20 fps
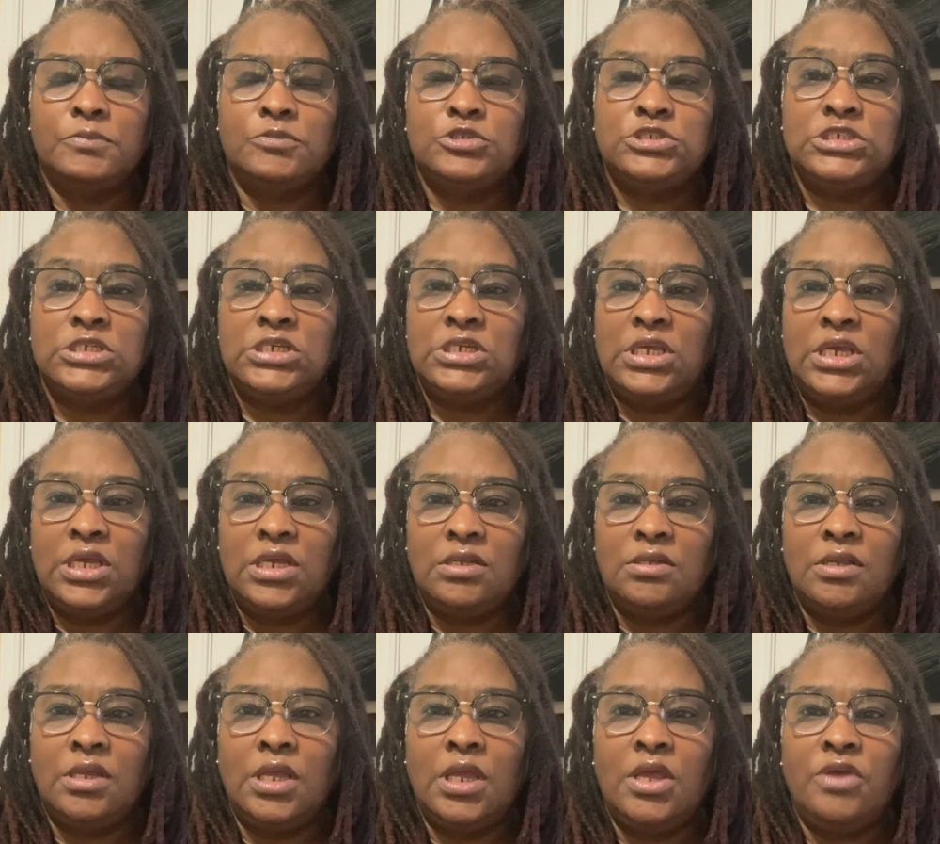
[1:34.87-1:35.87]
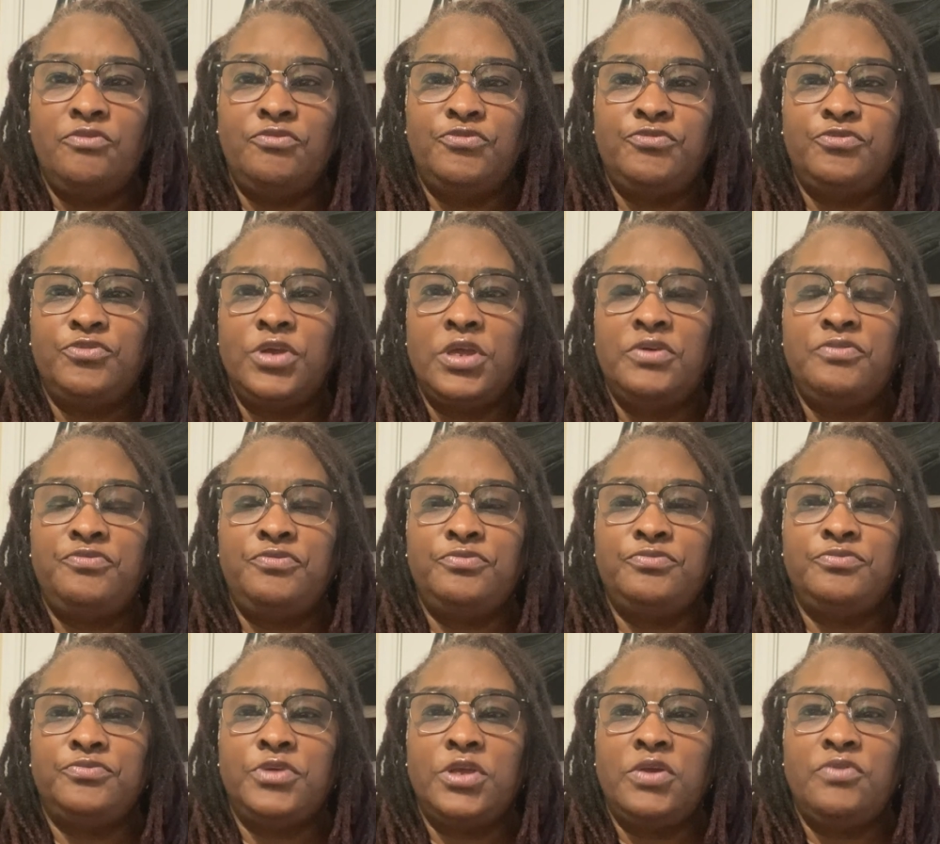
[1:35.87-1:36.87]
to get if
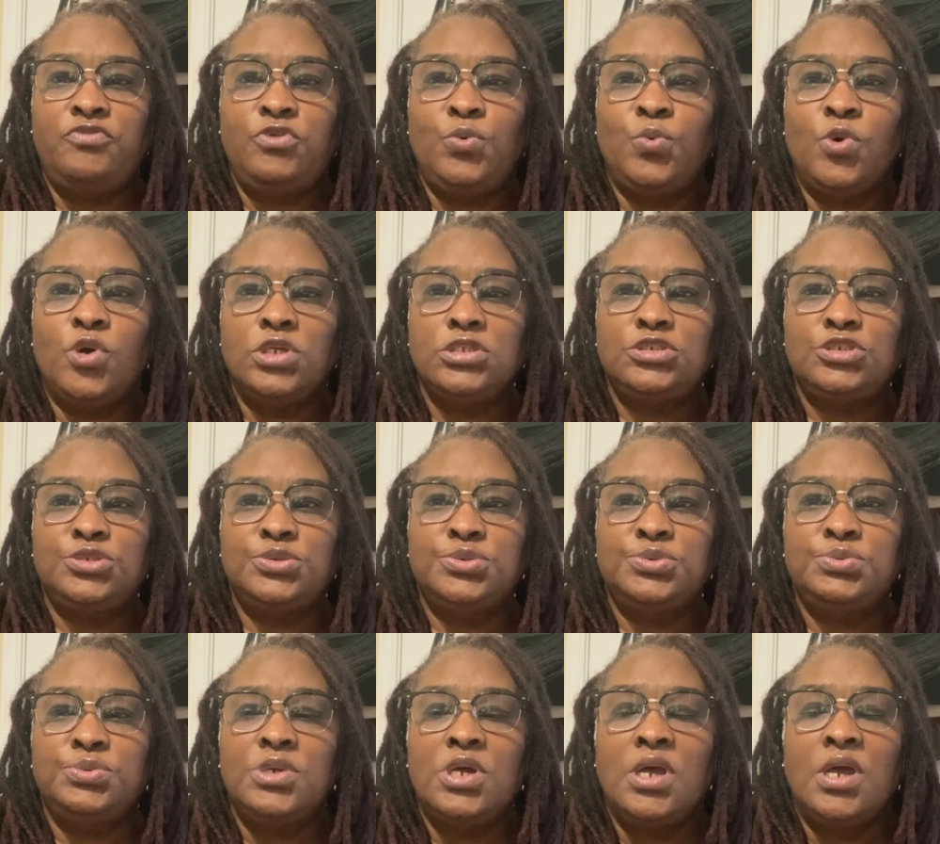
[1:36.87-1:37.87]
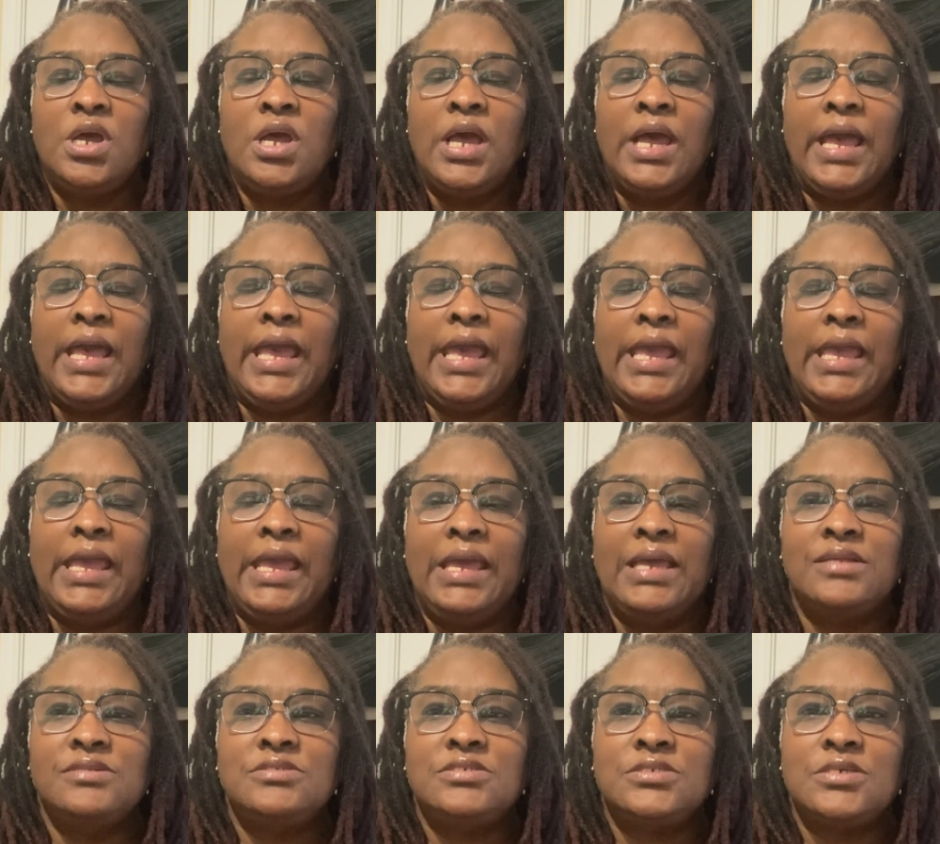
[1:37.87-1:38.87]
you want to,
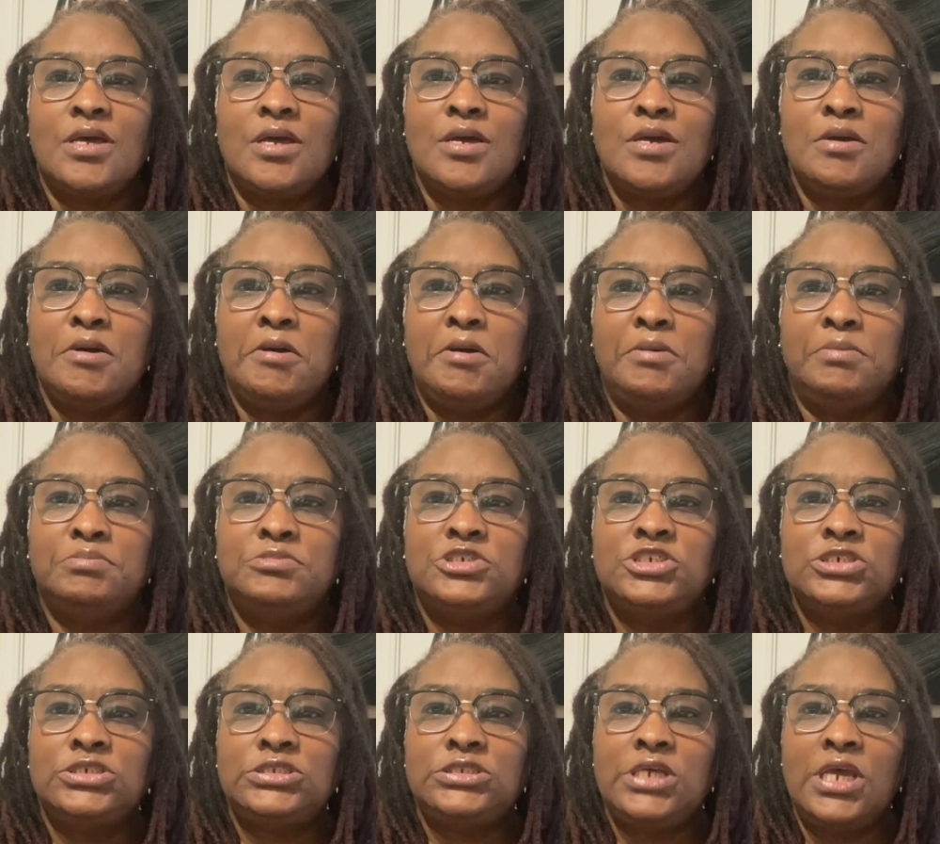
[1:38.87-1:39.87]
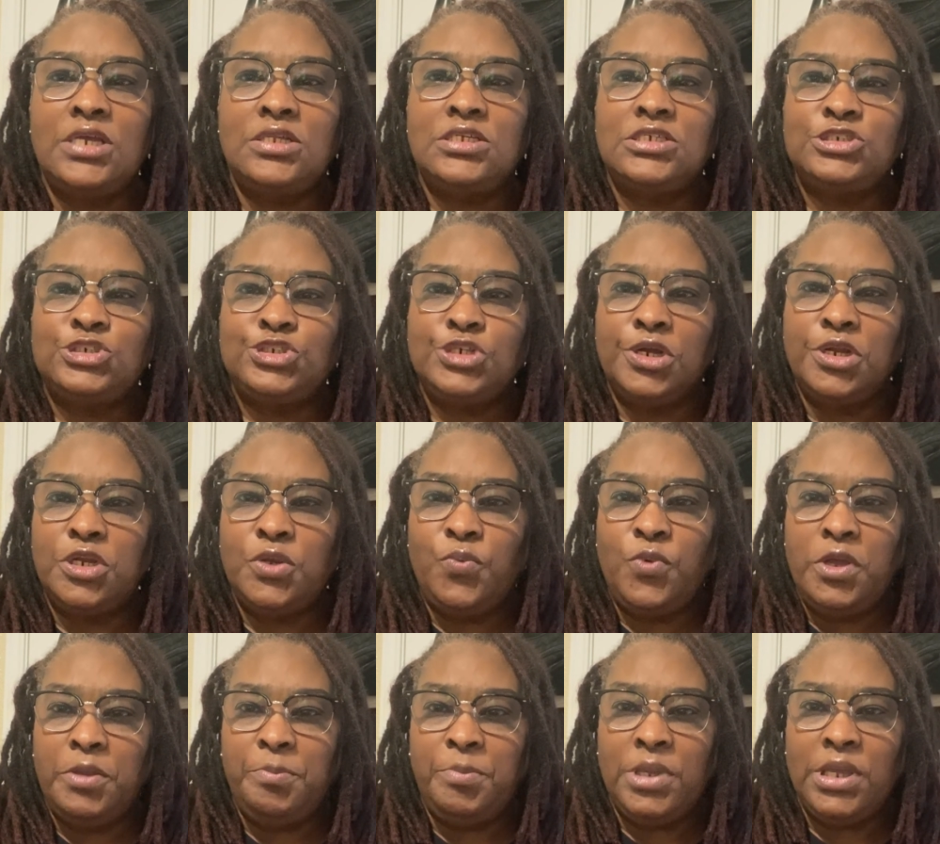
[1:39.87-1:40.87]
and just take this journey
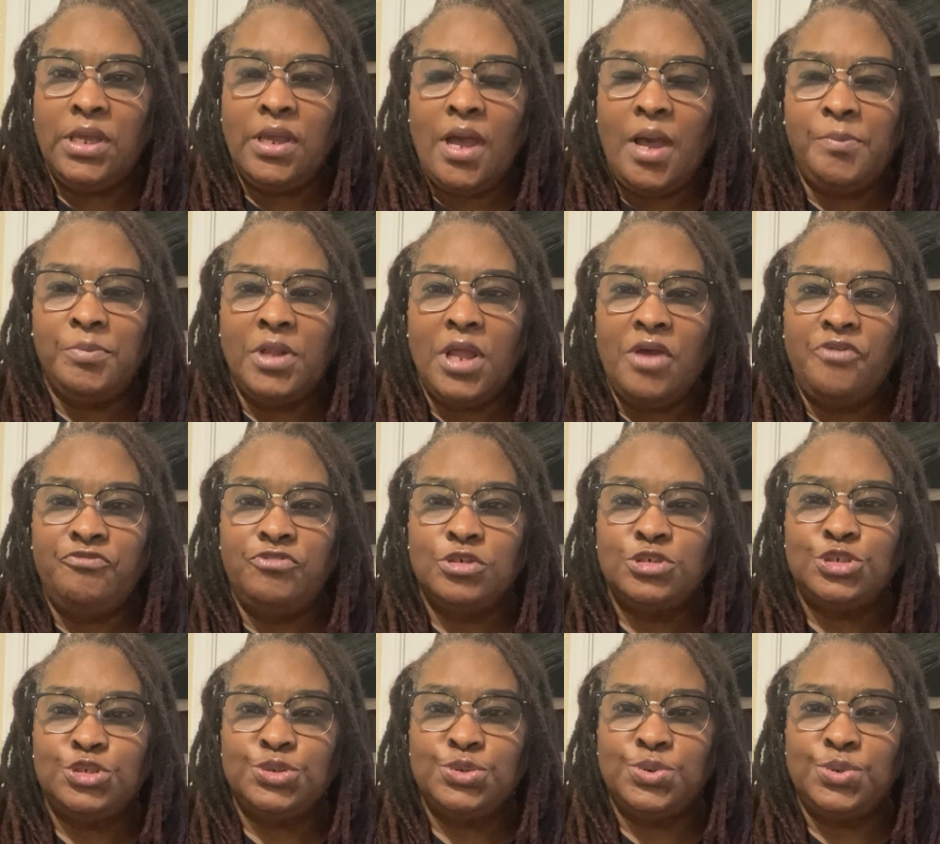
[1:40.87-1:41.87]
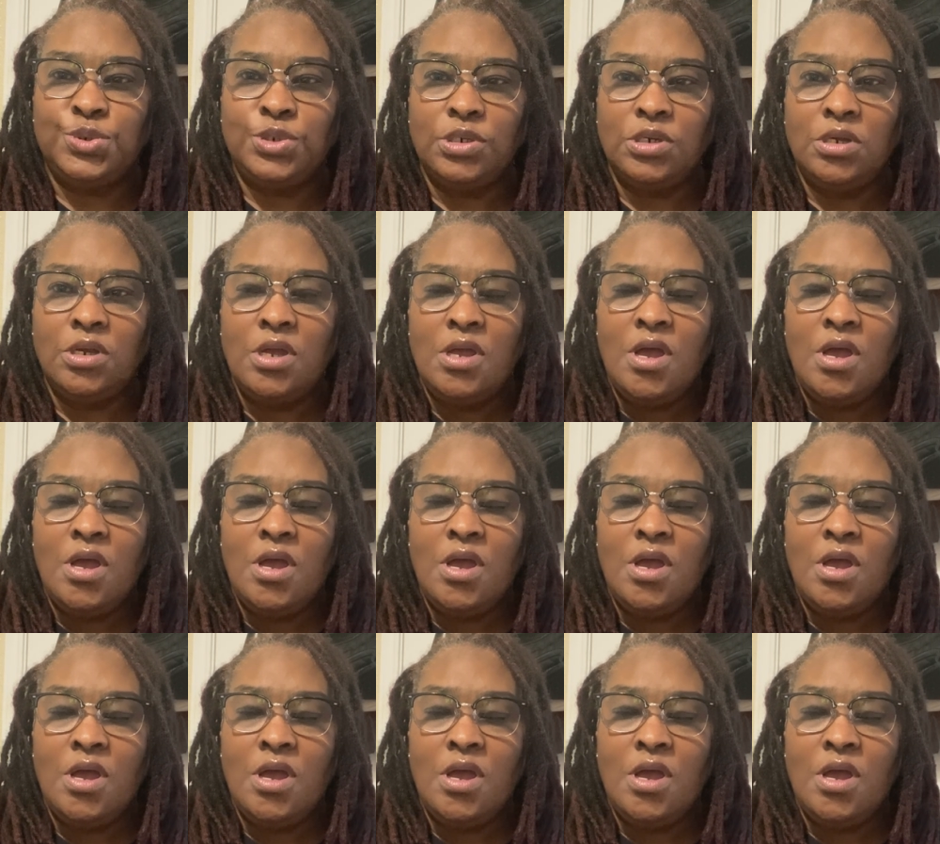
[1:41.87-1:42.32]
with me. I'm not for sure.